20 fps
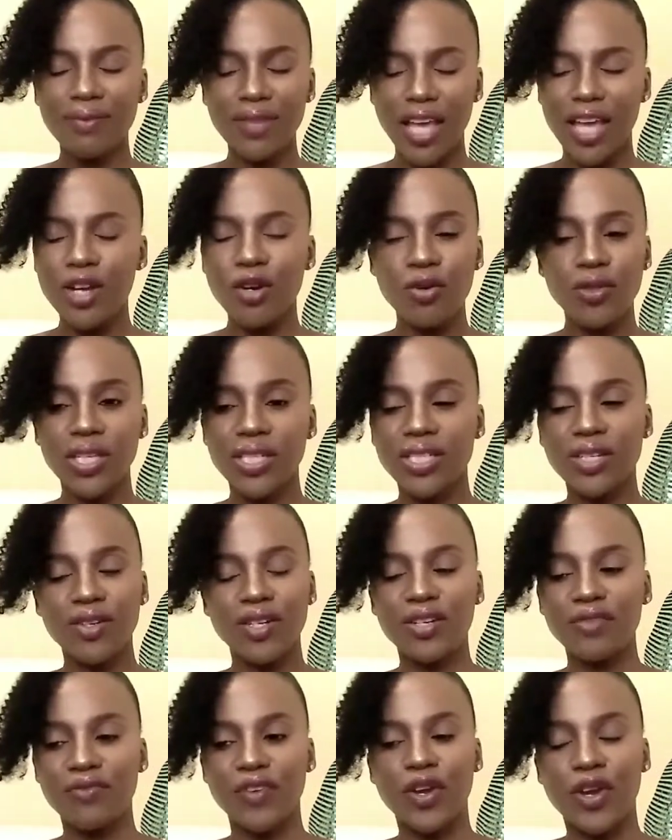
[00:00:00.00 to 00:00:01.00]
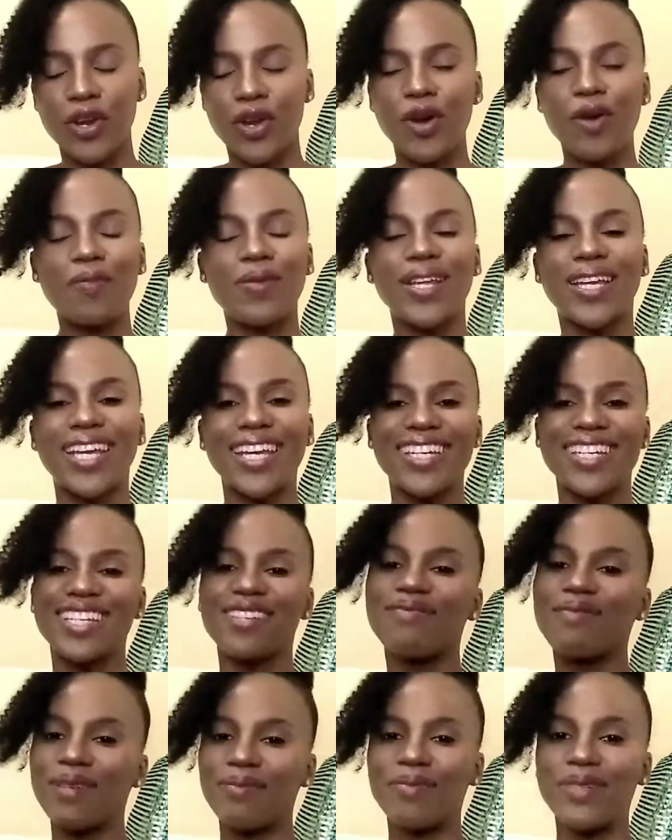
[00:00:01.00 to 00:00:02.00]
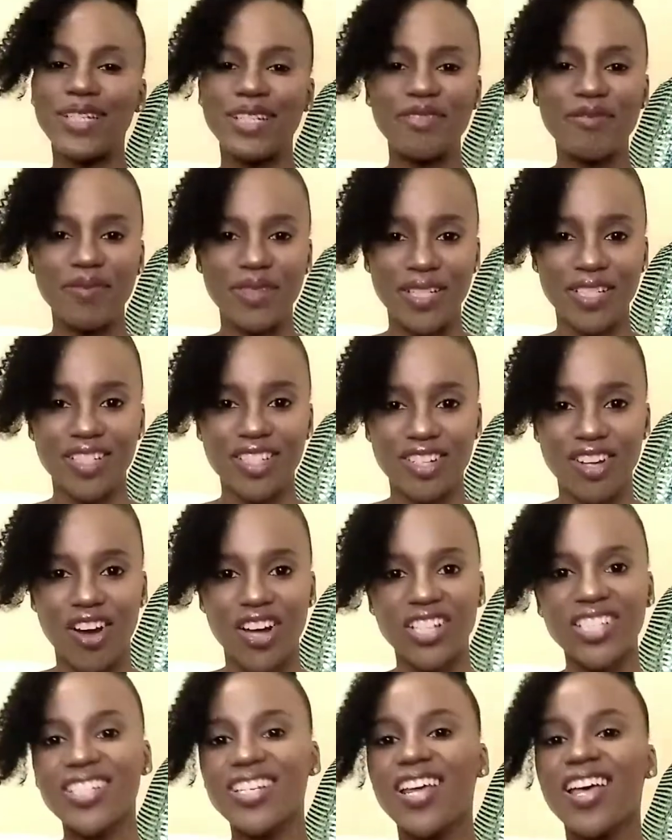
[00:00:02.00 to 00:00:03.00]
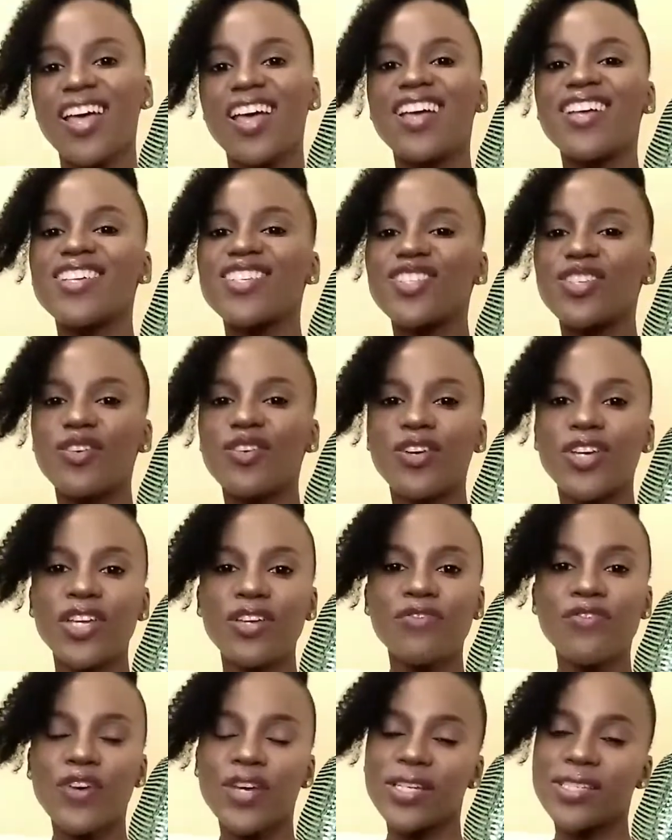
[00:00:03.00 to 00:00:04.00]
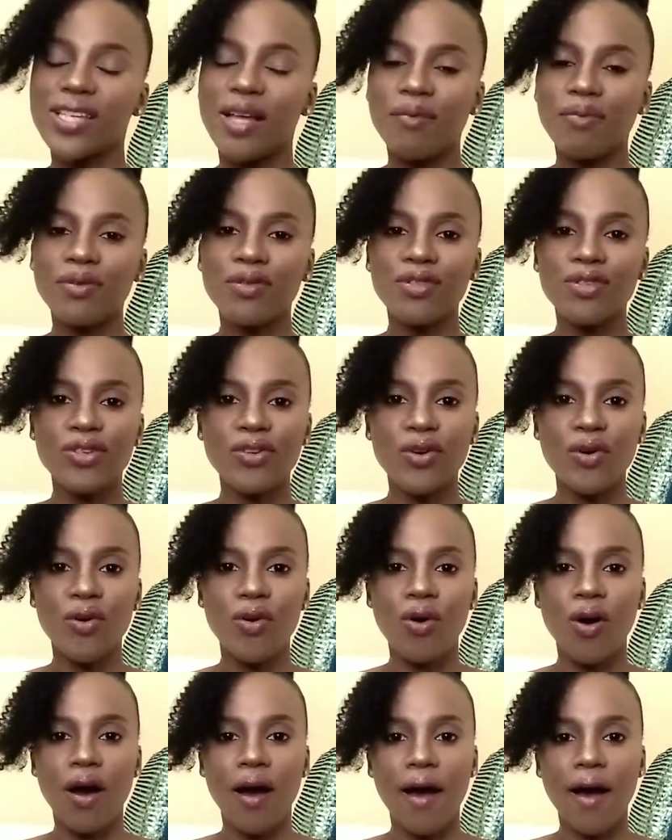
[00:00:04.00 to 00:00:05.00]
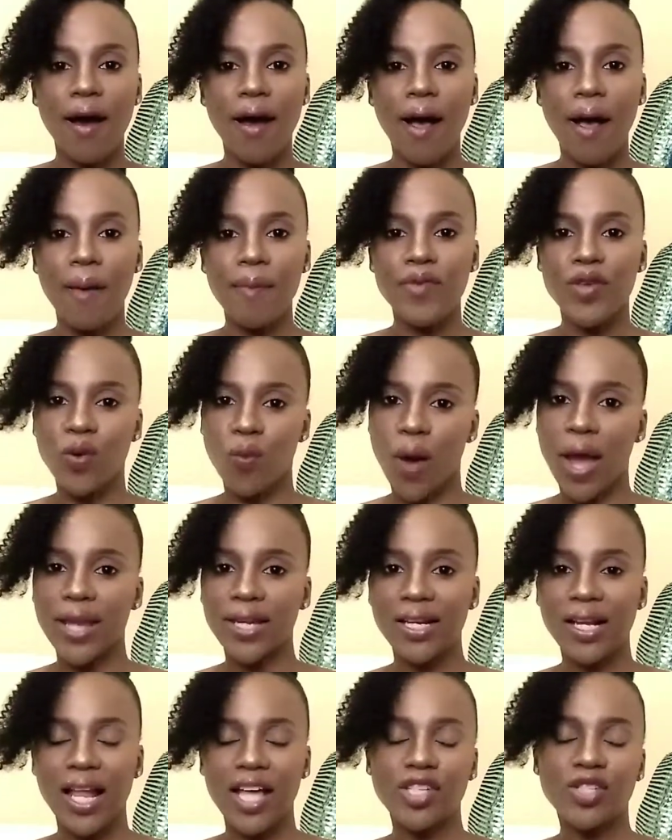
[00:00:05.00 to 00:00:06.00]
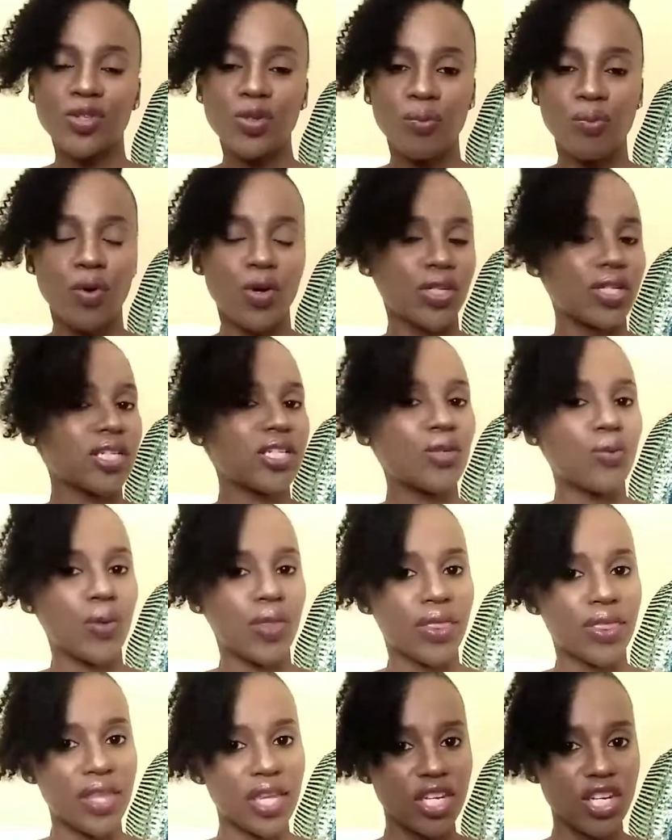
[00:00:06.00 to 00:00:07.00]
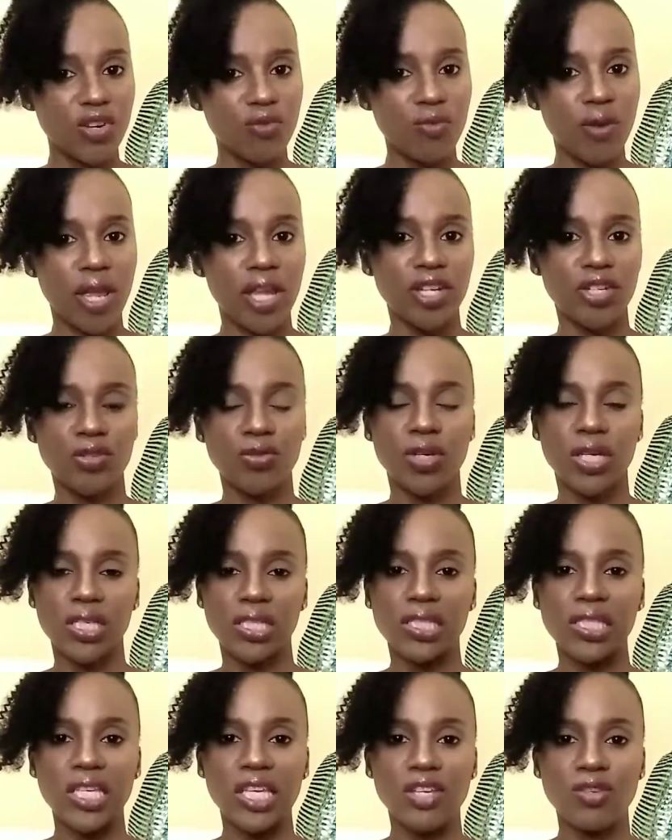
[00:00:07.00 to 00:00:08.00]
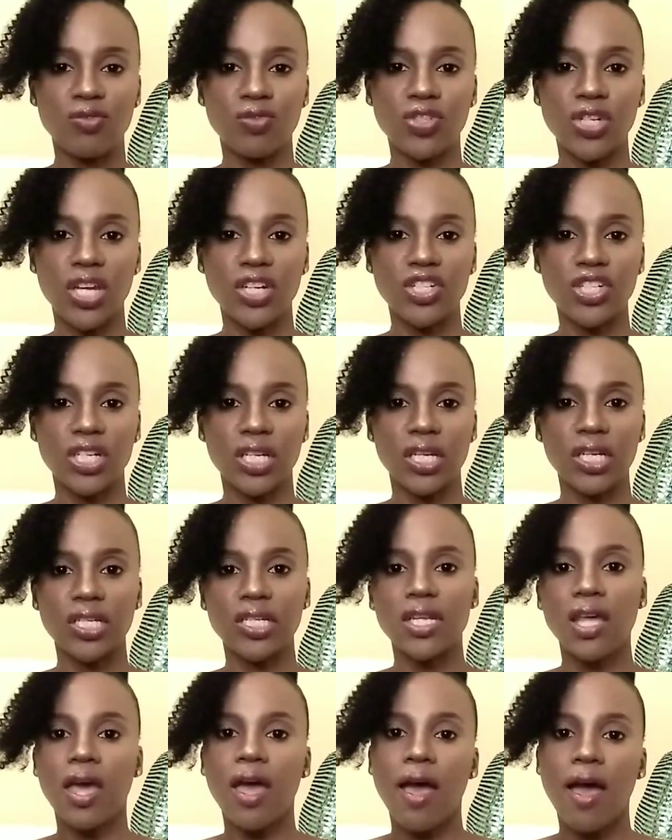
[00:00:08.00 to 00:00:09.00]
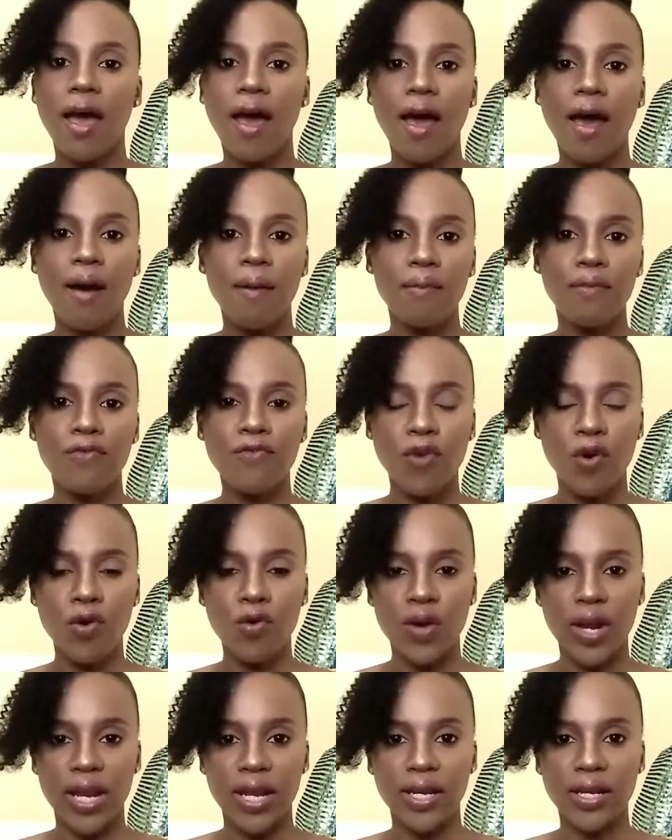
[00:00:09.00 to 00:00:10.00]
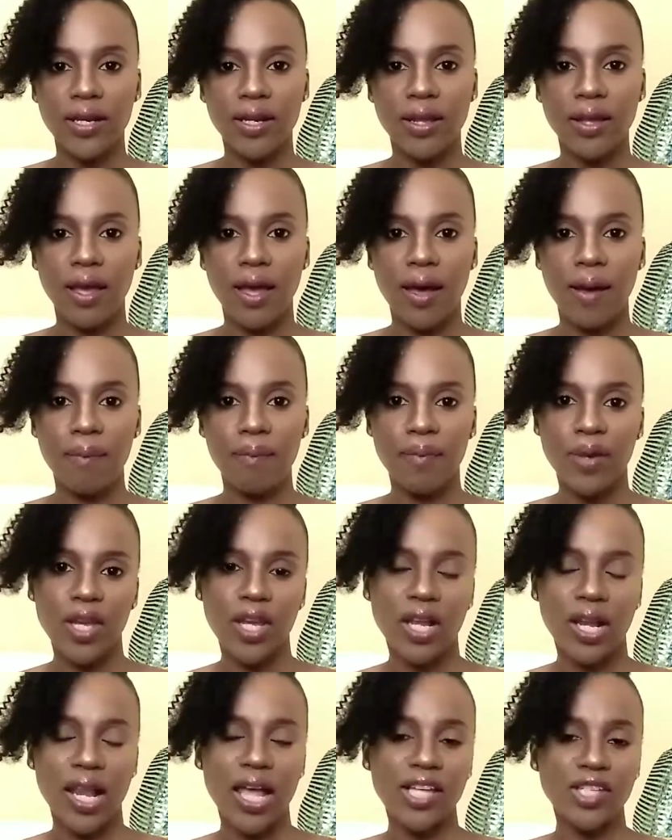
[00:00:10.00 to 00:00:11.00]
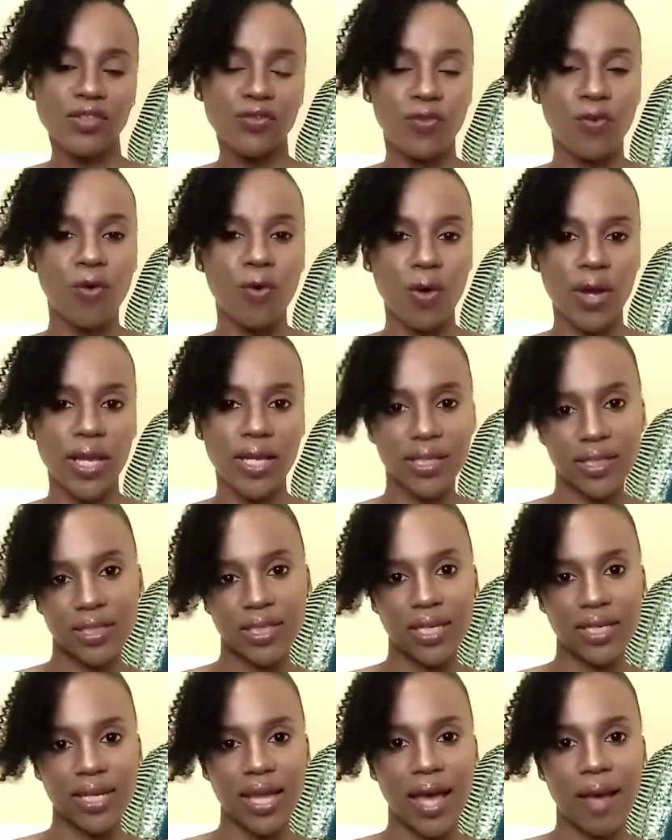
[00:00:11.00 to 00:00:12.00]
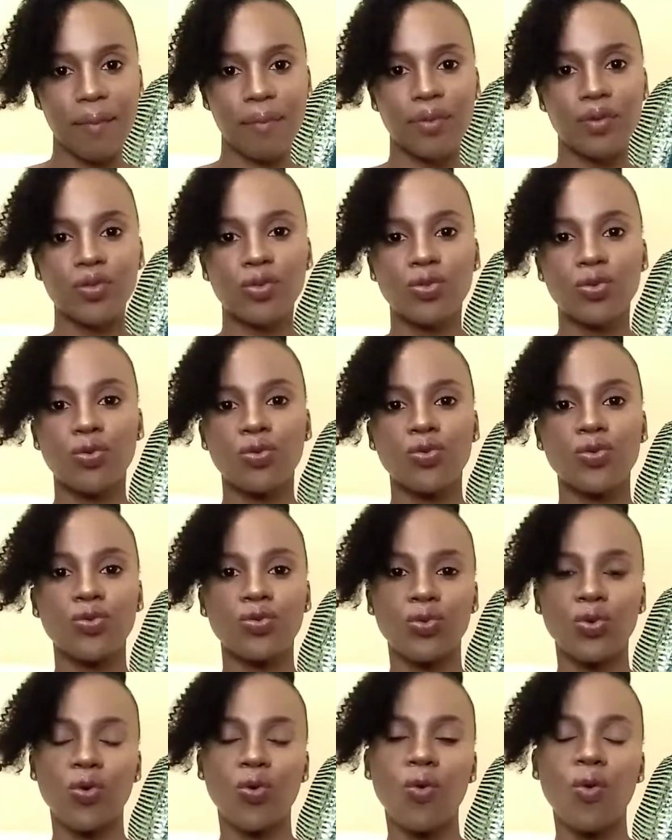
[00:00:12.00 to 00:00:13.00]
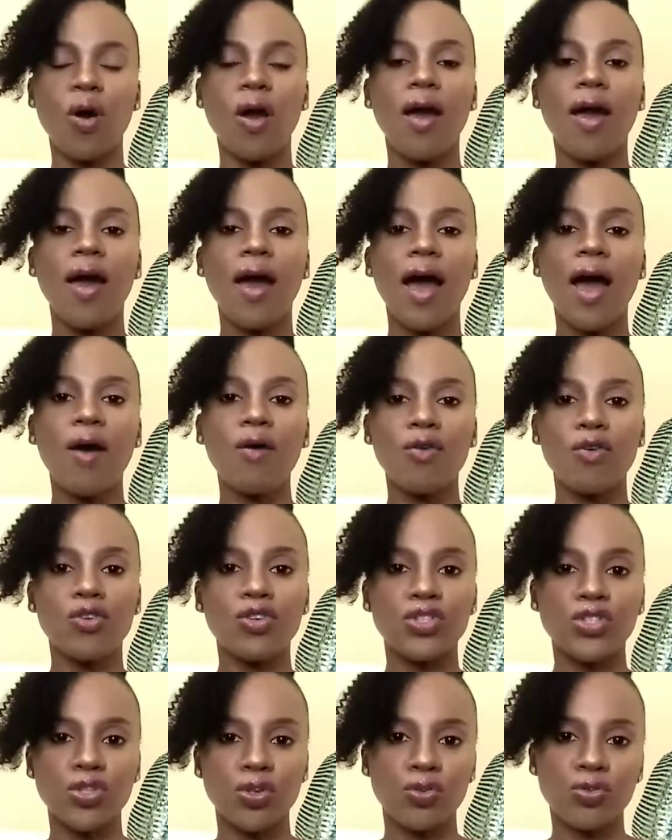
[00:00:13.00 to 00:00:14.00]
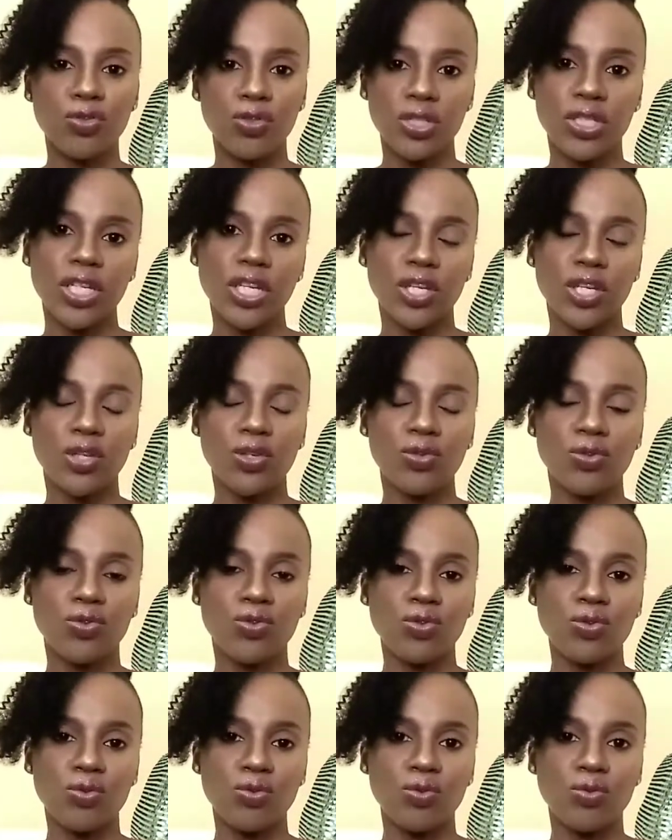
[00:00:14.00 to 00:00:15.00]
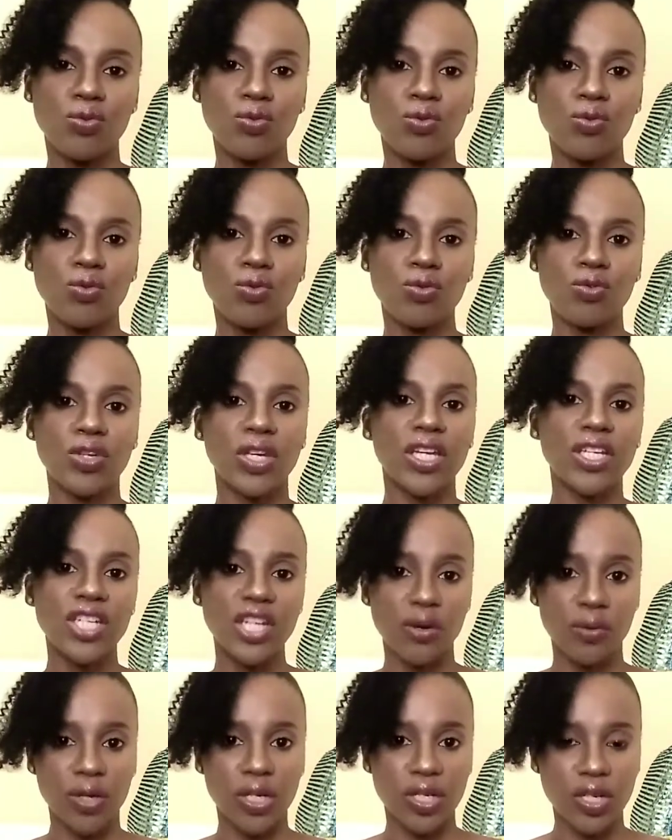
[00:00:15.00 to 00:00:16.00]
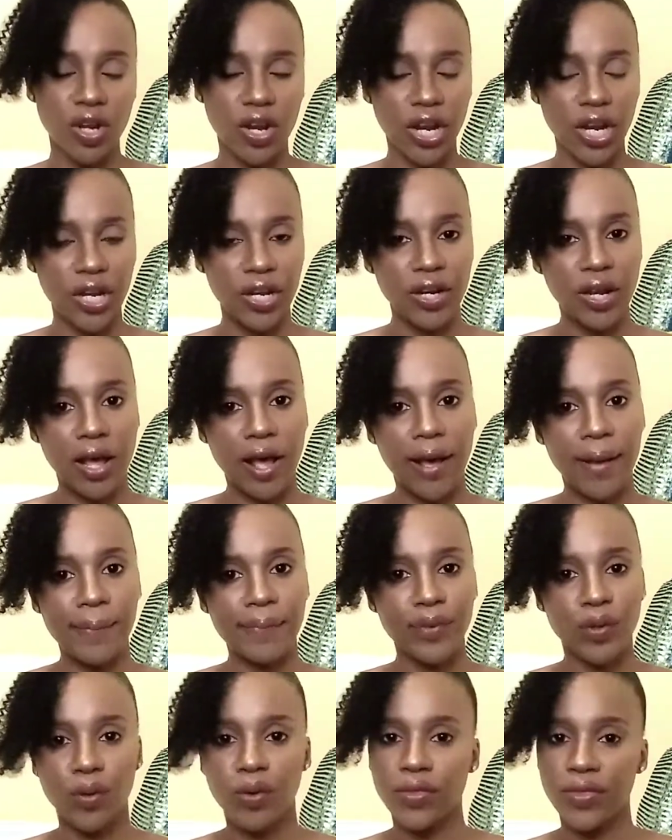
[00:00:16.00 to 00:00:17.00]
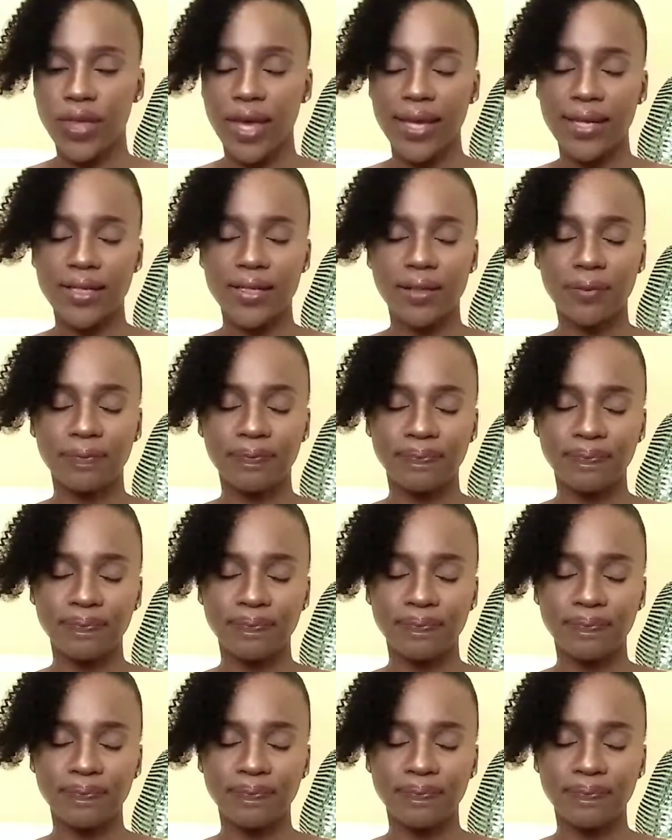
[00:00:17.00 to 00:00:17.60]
I know that sounded very complicated, but believe me, it's not. So if, for example, your wine glass, you bought it with 13 rand, you can say you're charging it 4 rand per glass for a setup. So you know how long it's going to take you to get a return on that